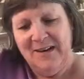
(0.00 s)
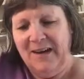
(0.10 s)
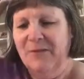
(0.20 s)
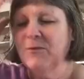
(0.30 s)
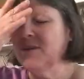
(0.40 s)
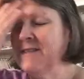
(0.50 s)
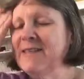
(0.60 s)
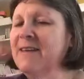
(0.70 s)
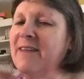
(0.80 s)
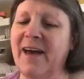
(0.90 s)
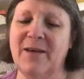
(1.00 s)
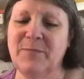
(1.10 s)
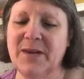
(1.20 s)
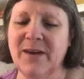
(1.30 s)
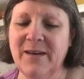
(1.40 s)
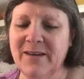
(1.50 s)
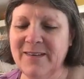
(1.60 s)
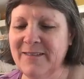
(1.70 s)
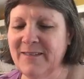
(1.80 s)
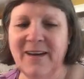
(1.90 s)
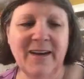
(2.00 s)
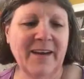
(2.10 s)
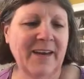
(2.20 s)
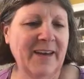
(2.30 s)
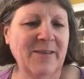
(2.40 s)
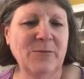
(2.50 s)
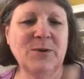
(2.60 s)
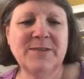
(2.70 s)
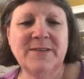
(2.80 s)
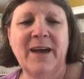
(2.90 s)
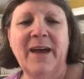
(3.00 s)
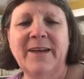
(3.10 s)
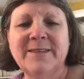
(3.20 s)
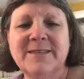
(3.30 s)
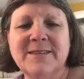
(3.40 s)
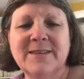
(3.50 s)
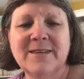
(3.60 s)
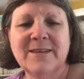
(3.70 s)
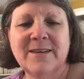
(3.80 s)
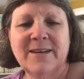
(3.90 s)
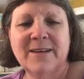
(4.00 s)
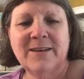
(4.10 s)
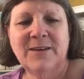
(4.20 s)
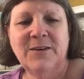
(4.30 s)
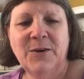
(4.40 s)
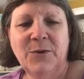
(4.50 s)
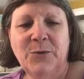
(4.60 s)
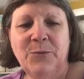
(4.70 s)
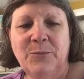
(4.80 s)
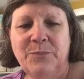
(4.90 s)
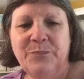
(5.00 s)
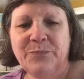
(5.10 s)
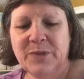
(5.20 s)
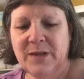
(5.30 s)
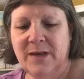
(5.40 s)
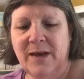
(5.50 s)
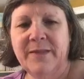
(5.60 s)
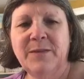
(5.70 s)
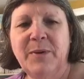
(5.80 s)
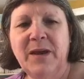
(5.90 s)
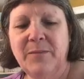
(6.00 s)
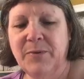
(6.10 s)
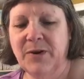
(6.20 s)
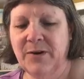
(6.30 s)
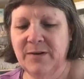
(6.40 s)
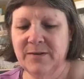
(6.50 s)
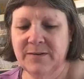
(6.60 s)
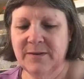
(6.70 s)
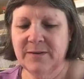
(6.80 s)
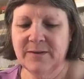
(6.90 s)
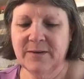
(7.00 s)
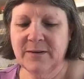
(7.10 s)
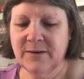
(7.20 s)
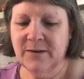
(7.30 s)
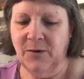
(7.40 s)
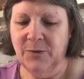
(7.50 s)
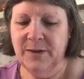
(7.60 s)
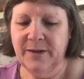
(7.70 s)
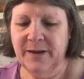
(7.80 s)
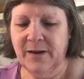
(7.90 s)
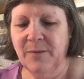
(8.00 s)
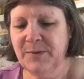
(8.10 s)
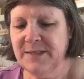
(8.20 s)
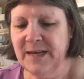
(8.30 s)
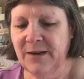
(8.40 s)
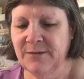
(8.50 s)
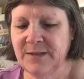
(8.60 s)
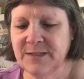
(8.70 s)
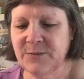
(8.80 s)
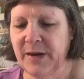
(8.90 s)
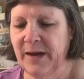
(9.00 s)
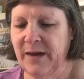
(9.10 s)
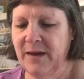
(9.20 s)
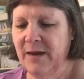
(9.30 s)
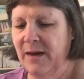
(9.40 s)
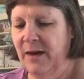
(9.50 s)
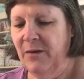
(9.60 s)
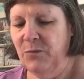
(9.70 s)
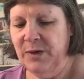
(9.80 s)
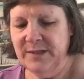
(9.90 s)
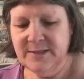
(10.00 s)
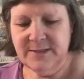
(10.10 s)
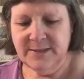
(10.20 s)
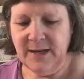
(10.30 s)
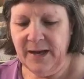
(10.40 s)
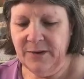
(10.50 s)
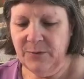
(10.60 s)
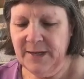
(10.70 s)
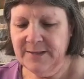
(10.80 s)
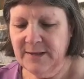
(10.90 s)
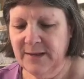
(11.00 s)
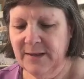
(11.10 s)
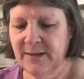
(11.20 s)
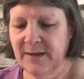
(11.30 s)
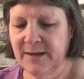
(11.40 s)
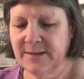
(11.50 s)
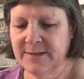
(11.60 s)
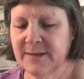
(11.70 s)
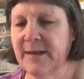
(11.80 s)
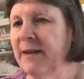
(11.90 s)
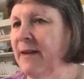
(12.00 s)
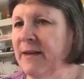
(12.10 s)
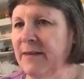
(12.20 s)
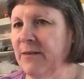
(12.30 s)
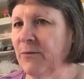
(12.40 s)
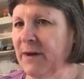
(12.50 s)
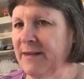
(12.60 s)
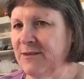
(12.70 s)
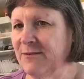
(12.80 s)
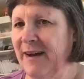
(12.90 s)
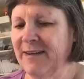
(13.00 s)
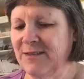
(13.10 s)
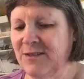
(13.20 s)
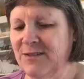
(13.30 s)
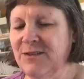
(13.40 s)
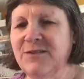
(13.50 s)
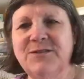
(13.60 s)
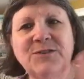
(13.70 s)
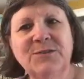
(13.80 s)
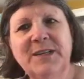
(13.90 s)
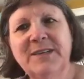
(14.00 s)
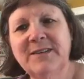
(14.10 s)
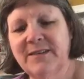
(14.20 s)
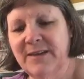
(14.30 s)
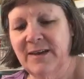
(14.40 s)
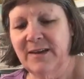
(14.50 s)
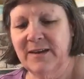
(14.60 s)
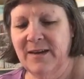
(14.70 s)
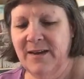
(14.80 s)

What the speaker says: I will say that, because I was not, you know, on the paper going like up and down this way, and when it's sideways like this, getting it in the right direction. So you do need to think,